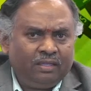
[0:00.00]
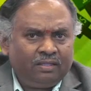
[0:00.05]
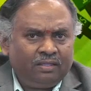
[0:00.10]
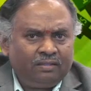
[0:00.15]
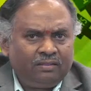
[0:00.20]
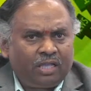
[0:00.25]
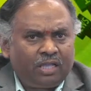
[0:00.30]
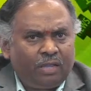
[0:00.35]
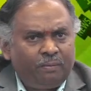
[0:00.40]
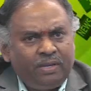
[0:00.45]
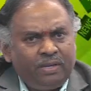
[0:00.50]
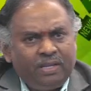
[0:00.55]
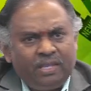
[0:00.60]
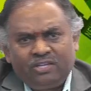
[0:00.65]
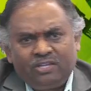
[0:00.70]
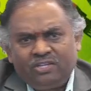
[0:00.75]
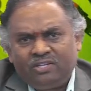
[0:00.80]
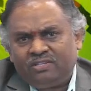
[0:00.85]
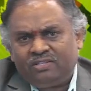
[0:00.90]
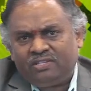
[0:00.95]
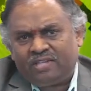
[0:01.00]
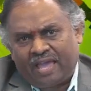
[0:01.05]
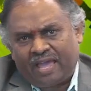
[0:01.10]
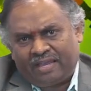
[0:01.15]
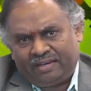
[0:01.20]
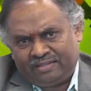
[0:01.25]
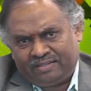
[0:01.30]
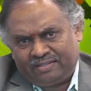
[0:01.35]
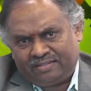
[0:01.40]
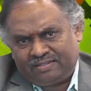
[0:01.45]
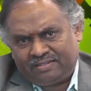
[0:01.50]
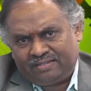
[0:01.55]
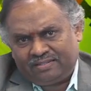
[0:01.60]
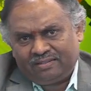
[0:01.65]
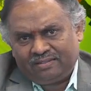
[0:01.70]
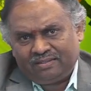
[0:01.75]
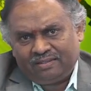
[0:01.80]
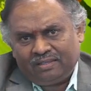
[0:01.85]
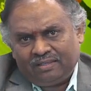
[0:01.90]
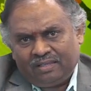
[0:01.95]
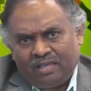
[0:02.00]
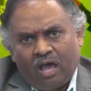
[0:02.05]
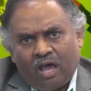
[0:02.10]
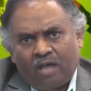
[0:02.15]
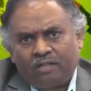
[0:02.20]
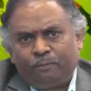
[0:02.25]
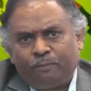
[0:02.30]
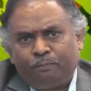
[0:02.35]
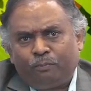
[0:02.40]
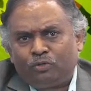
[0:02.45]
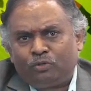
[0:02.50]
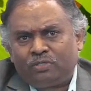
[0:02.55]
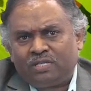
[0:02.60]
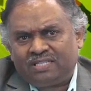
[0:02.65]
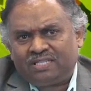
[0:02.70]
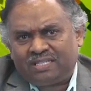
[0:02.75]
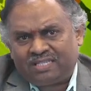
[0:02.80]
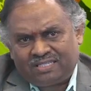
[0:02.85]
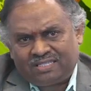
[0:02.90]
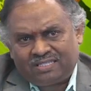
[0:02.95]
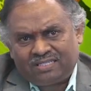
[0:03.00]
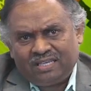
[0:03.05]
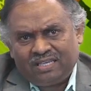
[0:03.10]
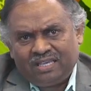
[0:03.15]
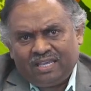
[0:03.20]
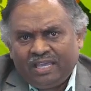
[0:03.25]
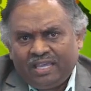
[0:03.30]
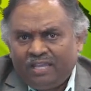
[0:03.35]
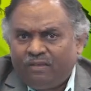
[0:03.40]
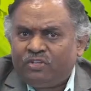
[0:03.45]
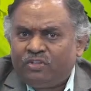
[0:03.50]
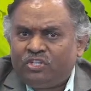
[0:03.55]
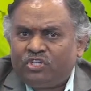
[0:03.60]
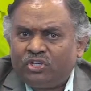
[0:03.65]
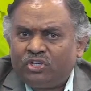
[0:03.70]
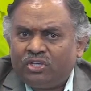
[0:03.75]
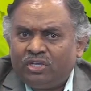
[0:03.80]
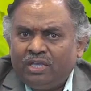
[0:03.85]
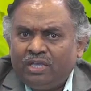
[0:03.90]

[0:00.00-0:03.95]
The communication channels are the processes in which